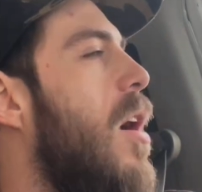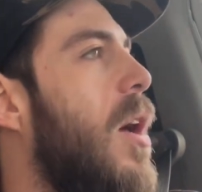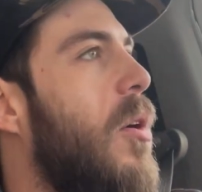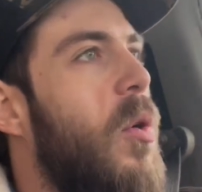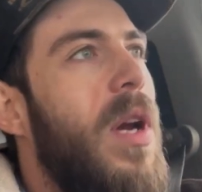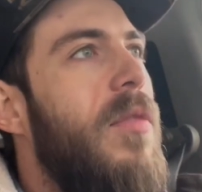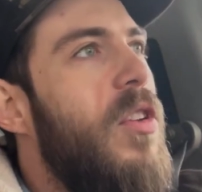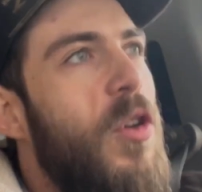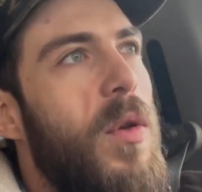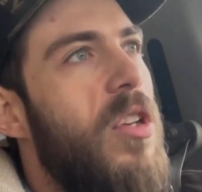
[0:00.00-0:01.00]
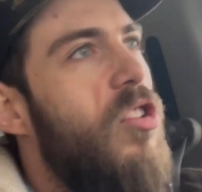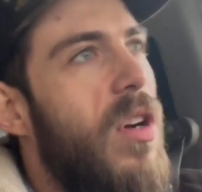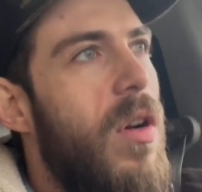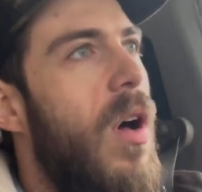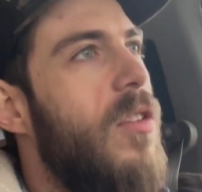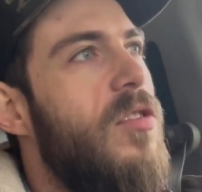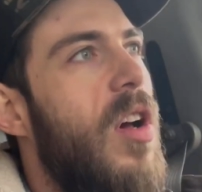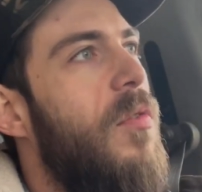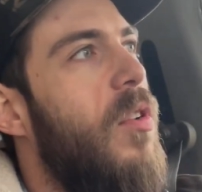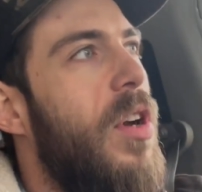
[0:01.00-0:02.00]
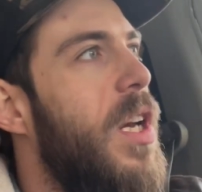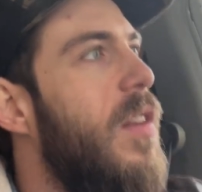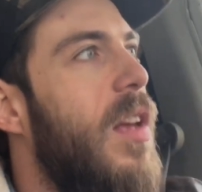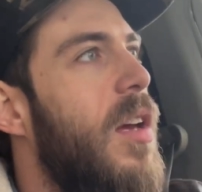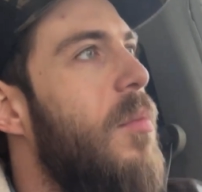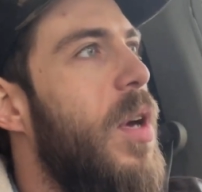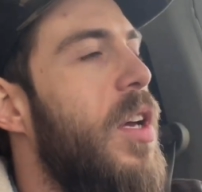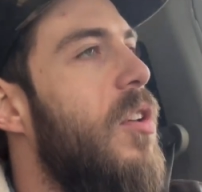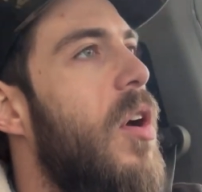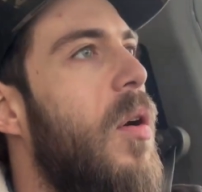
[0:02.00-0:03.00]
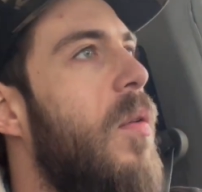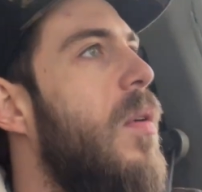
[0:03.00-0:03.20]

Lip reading: Or even doing the junk haul stuff or anything. But, you know,